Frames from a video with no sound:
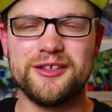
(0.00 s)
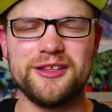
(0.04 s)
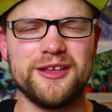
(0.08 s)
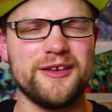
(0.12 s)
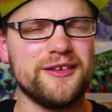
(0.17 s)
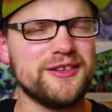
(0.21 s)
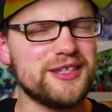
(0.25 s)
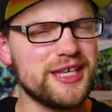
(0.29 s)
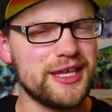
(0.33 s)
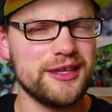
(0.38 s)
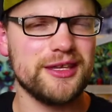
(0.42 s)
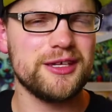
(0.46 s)

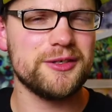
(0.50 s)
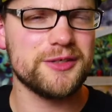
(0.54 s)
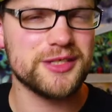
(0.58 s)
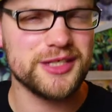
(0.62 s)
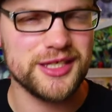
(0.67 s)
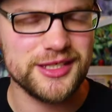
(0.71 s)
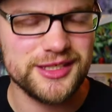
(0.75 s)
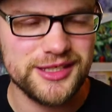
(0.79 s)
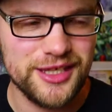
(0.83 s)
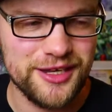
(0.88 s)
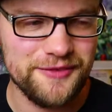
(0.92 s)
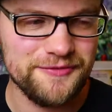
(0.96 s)
I think it was
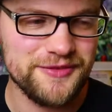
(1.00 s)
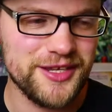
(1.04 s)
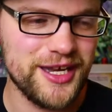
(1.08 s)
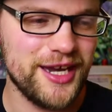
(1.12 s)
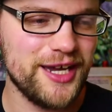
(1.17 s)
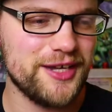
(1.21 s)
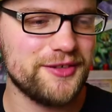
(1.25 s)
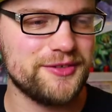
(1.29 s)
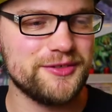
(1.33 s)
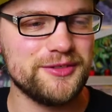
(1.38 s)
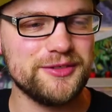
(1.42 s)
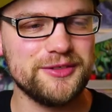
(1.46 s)
a
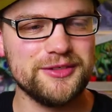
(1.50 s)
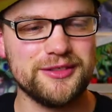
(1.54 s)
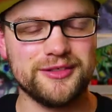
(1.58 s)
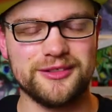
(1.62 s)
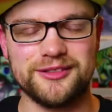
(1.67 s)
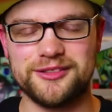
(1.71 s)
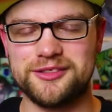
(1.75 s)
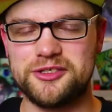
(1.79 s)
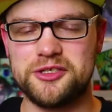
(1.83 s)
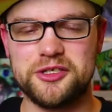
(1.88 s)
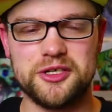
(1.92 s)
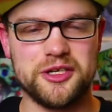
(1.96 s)
self-titled,
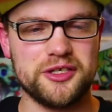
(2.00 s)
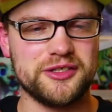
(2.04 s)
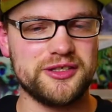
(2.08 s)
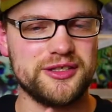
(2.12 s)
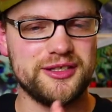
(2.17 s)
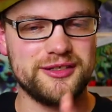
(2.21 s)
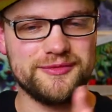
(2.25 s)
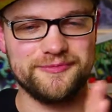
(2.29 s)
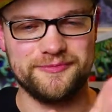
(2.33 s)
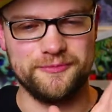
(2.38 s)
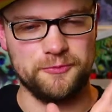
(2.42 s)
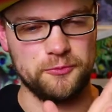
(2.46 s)
and
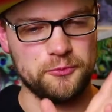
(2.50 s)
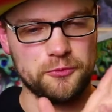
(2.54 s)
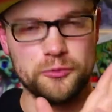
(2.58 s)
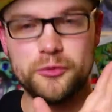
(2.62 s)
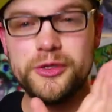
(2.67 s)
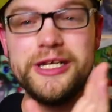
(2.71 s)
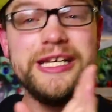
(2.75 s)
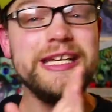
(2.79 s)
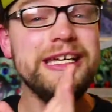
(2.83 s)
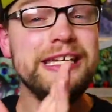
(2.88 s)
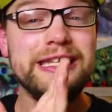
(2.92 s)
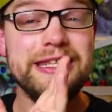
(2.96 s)
just
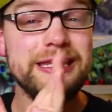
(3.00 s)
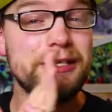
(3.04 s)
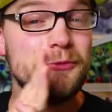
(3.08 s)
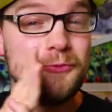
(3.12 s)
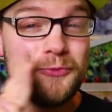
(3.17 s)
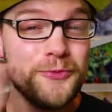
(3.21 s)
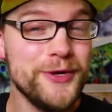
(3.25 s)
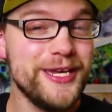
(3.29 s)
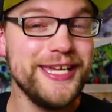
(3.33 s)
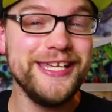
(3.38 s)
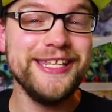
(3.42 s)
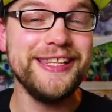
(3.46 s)

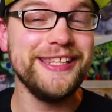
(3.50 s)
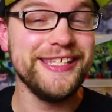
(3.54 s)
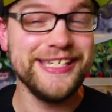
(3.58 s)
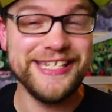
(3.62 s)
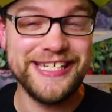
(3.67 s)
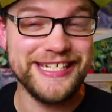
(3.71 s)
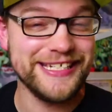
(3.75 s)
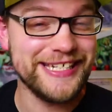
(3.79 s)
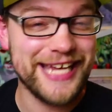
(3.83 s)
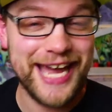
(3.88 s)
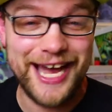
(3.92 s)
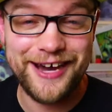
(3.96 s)

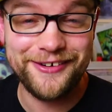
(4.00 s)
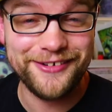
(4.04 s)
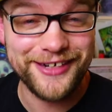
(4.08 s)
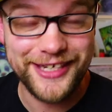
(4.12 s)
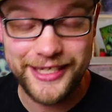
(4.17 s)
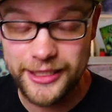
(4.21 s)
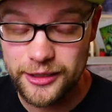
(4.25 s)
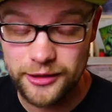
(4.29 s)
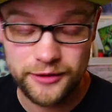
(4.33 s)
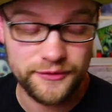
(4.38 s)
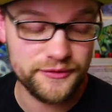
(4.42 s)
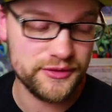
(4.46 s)
really
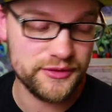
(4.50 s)
downhill